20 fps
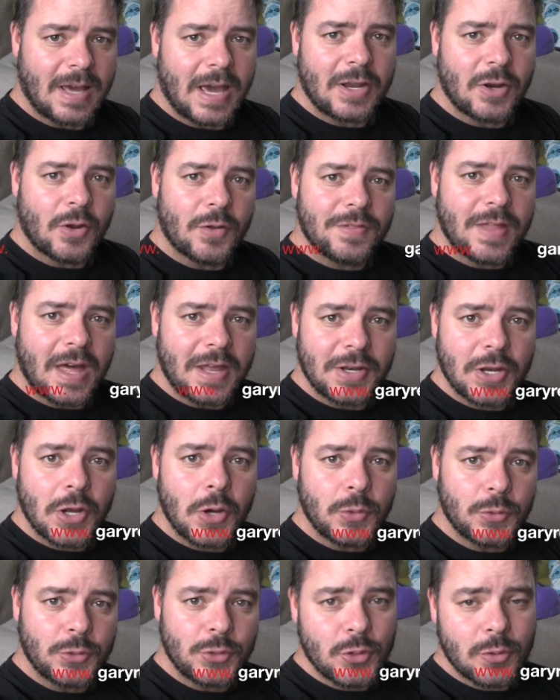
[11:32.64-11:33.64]
And on that
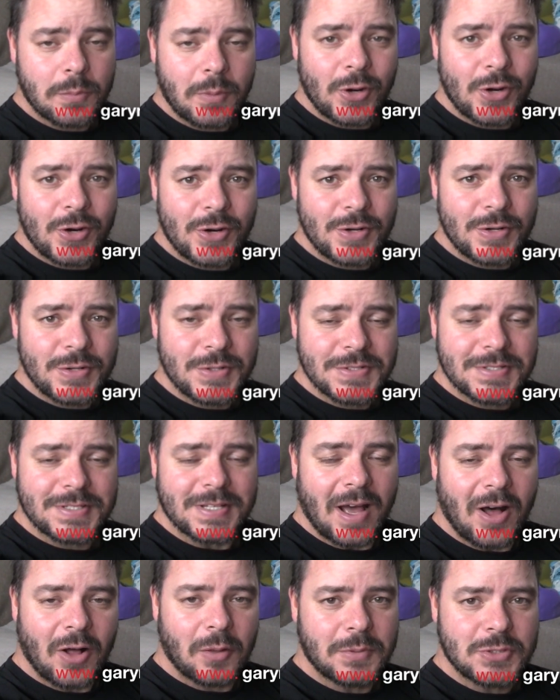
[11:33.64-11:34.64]
note, Ubers,
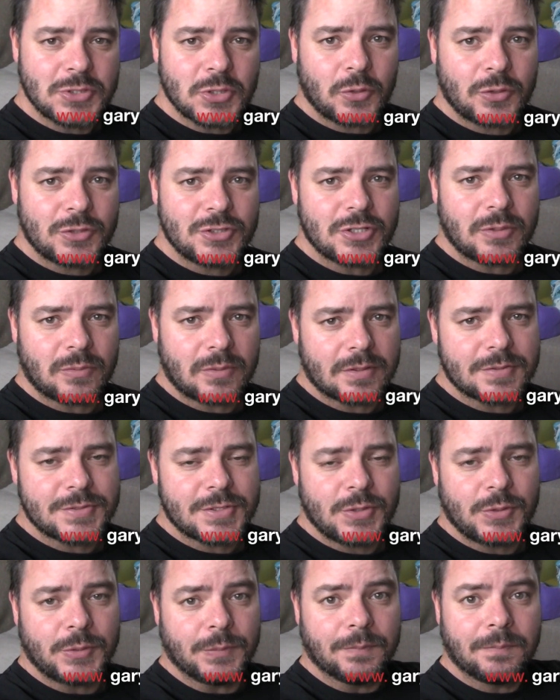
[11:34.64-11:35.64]
I'll be talking to you real
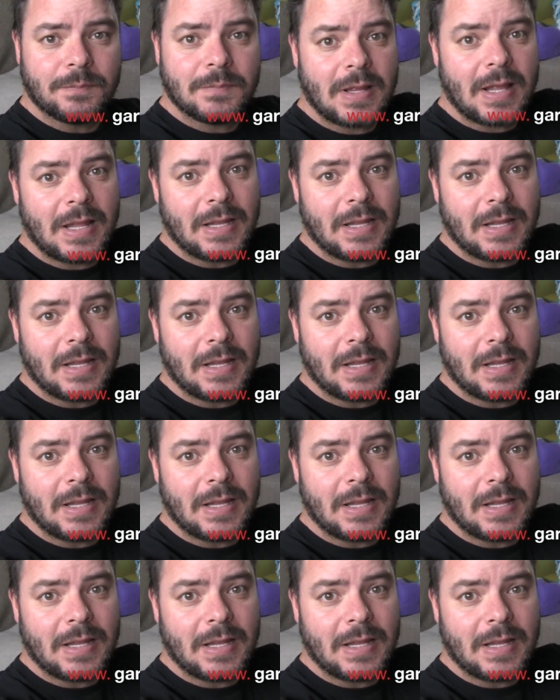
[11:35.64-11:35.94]
soon.